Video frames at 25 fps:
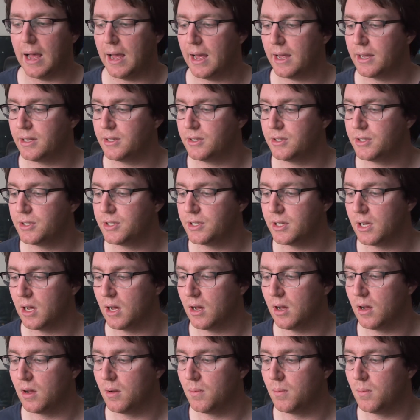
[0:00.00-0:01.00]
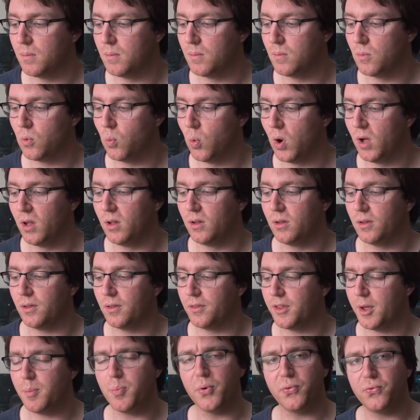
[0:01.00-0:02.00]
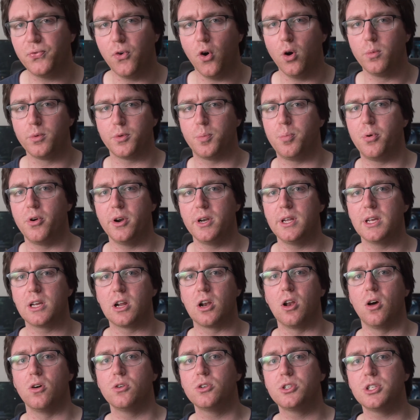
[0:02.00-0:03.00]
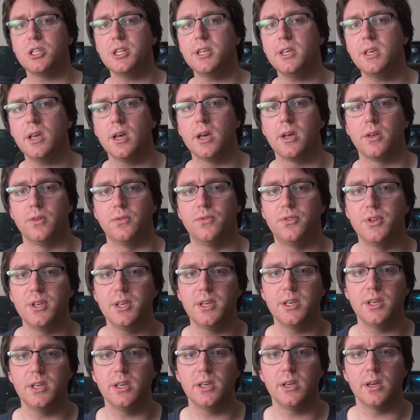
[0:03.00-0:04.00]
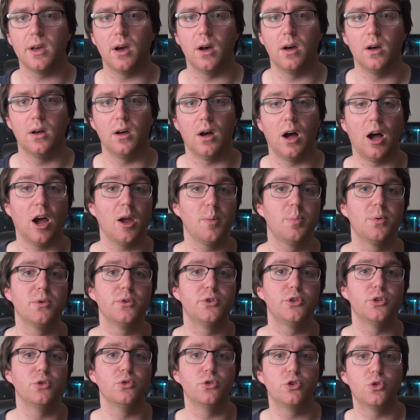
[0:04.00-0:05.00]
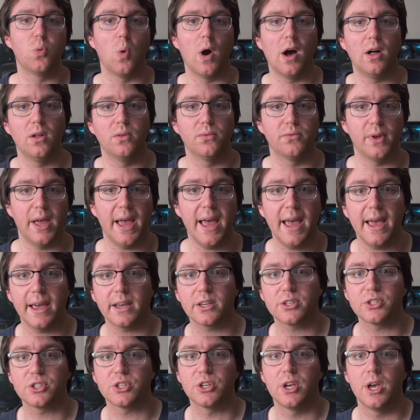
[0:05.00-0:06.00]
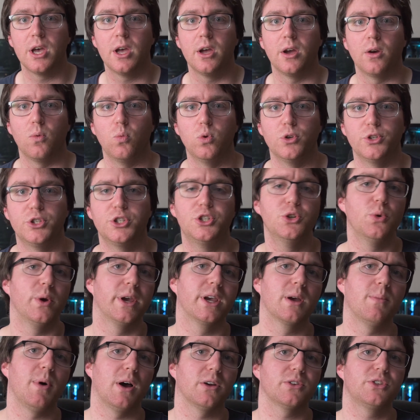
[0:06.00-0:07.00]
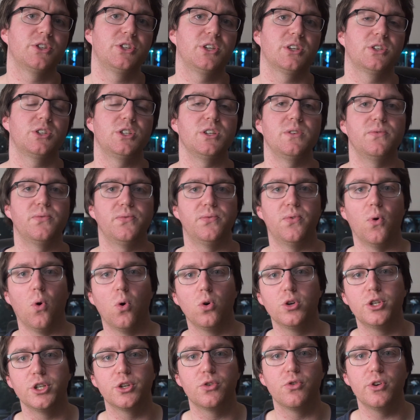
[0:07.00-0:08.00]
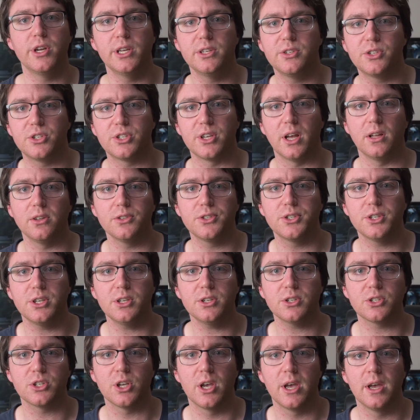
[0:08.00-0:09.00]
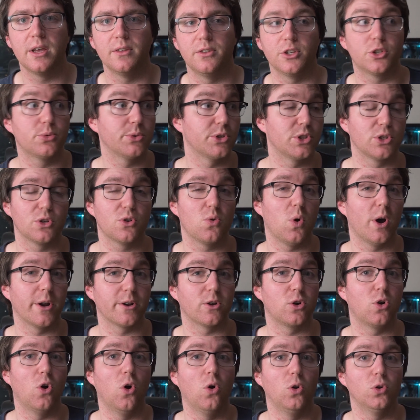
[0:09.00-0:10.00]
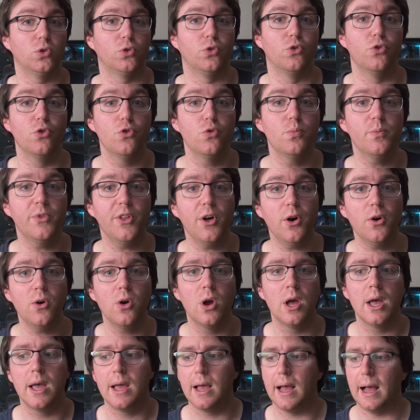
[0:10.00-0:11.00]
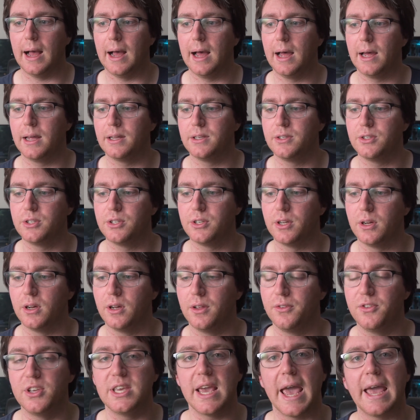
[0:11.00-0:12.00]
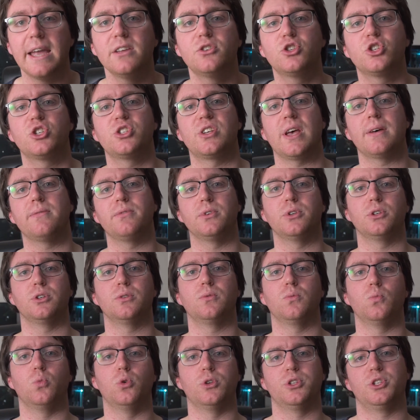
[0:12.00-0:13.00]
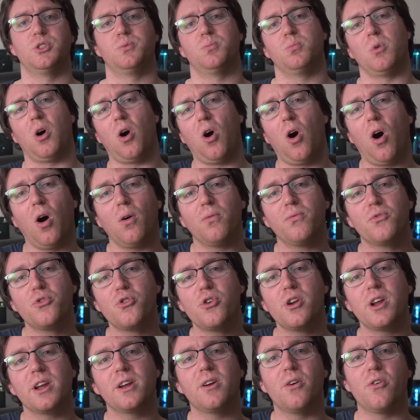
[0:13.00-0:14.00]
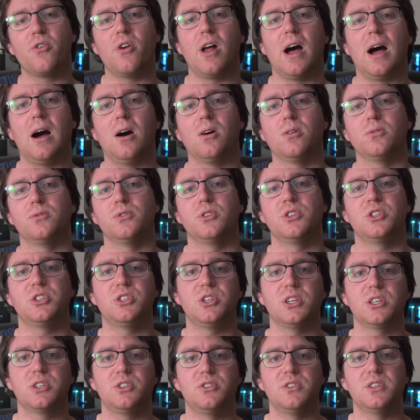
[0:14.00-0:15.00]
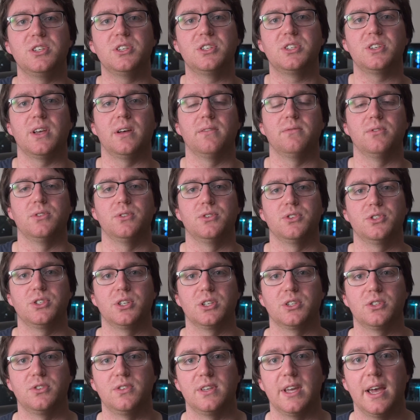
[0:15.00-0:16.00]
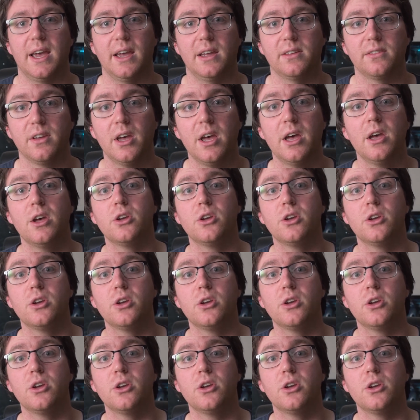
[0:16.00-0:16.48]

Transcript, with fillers: And um, well, they performed pretty closely. The uh, Hyper 212X was doing about 64 degrees Celsius. This was in quite a cold room though. And uh, the H7 was hovering around 67, 68.